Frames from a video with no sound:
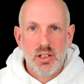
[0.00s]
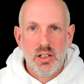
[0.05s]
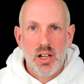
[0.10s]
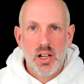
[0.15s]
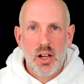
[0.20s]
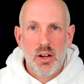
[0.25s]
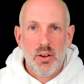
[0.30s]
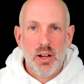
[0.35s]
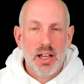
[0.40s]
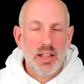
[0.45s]

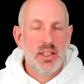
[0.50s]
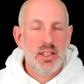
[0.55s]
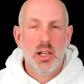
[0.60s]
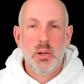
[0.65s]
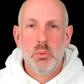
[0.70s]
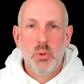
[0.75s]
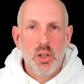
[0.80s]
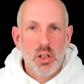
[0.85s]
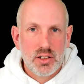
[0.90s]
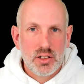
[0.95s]
at their
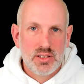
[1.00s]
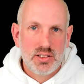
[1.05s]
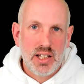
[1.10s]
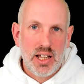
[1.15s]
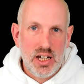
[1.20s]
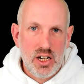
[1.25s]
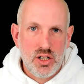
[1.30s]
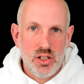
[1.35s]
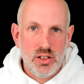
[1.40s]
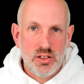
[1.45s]

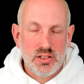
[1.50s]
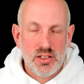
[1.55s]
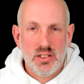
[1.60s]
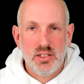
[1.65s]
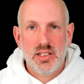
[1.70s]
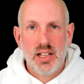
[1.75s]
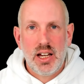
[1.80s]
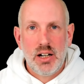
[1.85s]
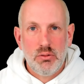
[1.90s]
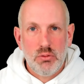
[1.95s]
workstations, and
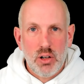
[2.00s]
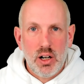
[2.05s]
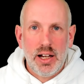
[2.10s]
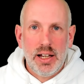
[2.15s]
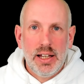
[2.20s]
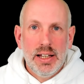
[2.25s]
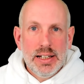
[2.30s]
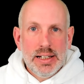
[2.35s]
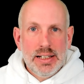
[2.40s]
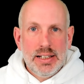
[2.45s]
say, right,